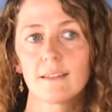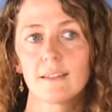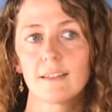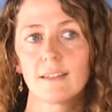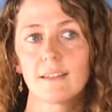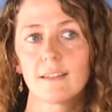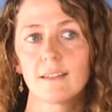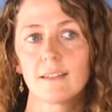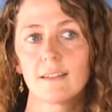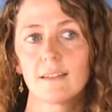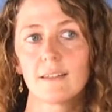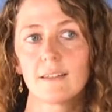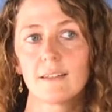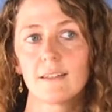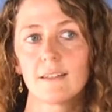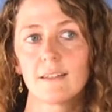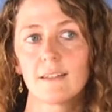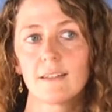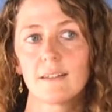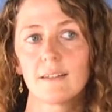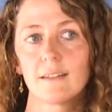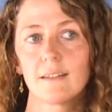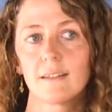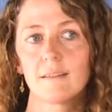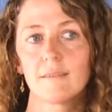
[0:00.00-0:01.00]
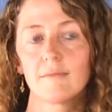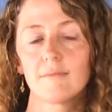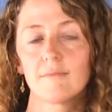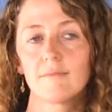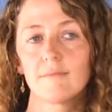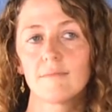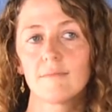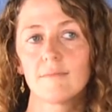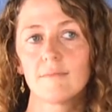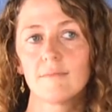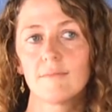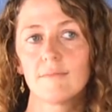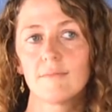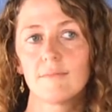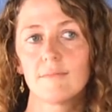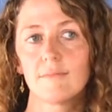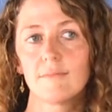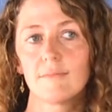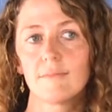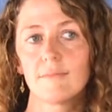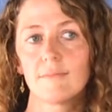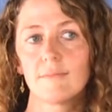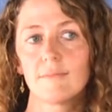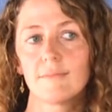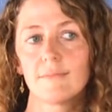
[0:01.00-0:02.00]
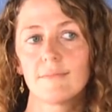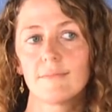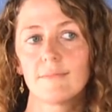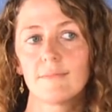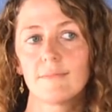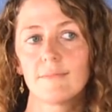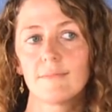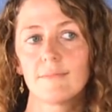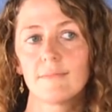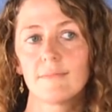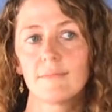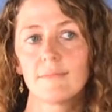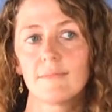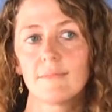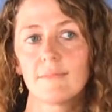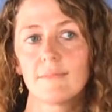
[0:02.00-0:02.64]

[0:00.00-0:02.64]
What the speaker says: (no one is talking)